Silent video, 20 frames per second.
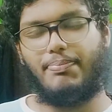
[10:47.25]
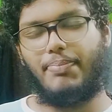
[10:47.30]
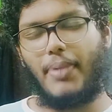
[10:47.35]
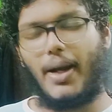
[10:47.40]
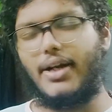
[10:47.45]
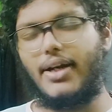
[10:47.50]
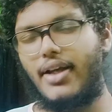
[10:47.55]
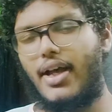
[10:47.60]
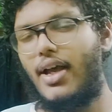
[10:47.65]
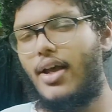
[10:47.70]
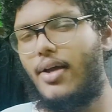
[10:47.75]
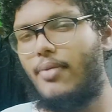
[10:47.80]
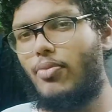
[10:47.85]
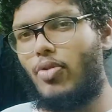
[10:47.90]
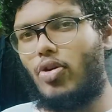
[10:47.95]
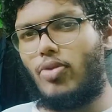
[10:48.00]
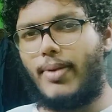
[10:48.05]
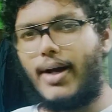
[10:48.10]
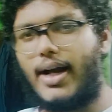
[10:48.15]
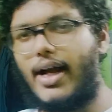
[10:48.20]
But
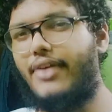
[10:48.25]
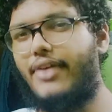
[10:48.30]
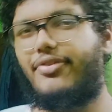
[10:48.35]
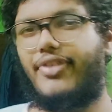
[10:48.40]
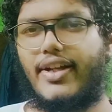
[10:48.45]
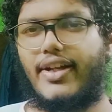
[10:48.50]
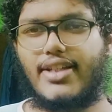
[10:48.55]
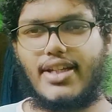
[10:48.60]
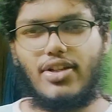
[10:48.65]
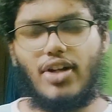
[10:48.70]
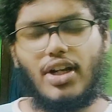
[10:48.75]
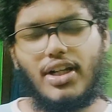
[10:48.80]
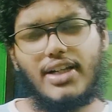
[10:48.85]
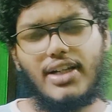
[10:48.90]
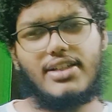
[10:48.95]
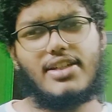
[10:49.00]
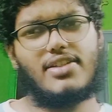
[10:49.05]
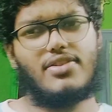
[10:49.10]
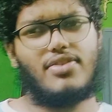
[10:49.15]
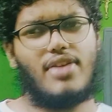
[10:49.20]
Mohun Bagan fans and all
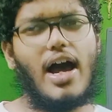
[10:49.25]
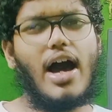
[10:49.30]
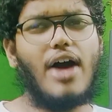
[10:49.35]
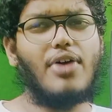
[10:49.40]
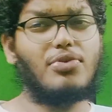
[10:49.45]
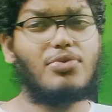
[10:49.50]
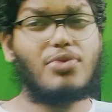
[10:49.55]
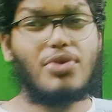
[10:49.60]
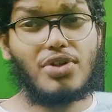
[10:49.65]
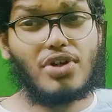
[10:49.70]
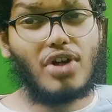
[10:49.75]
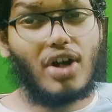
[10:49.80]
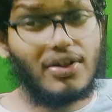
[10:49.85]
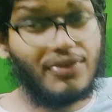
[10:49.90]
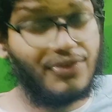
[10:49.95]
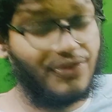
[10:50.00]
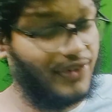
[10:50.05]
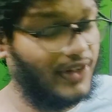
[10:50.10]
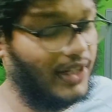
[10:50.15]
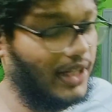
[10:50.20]
others, how do you all
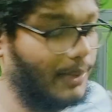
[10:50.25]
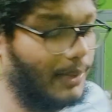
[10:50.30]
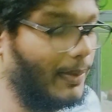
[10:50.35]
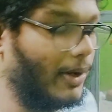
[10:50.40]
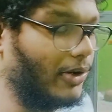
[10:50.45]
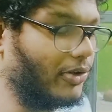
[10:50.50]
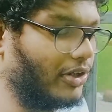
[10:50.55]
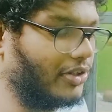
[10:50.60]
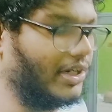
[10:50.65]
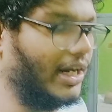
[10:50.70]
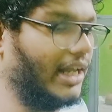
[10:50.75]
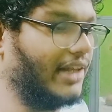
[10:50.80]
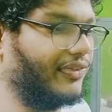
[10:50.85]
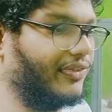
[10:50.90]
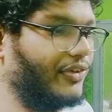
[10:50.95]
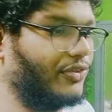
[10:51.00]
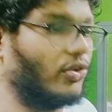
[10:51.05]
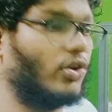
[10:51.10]
feel about your transfers?